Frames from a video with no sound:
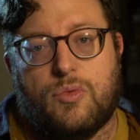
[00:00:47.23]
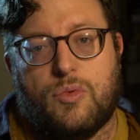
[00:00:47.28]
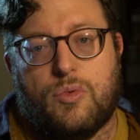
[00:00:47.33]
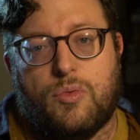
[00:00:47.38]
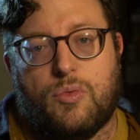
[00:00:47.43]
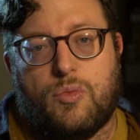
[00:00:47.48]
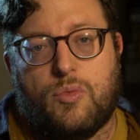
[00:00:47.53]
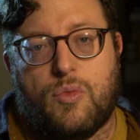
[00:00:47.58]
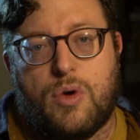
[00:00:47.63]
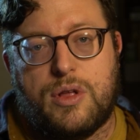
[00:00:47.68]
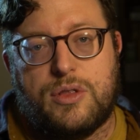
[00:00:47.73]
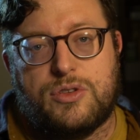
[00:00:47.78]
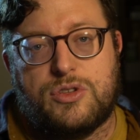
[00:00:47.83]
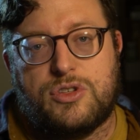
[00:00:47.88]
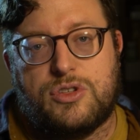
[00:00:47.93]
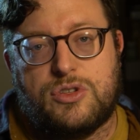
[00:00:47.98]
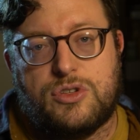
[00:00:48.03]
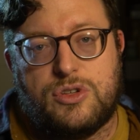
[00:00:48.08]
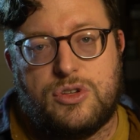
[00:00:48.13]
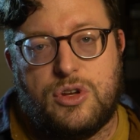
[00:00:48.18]

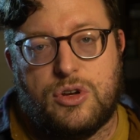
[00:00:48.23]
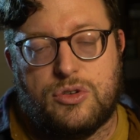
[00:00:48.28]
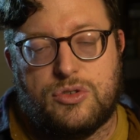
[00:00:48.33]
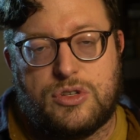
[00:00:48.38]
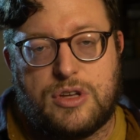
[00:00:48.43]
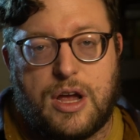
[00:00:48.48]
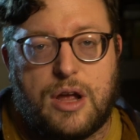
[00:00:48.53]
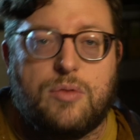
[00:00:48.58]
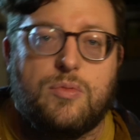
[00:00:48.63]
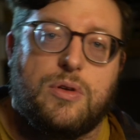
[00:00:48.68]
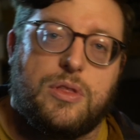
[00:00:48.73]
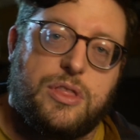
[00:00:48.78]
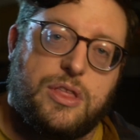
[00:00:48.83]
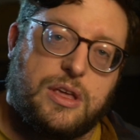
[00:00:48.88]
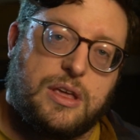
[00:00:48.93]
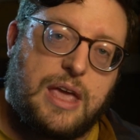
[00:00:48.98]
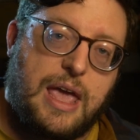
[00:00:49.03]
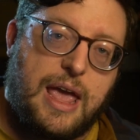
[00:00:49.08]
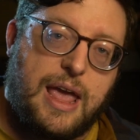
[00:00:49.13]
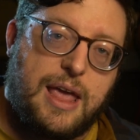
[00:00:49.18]
Once you're done with the
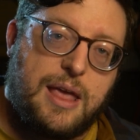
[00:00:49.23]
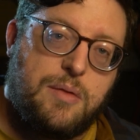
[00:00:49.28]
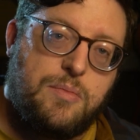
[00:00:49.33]
game,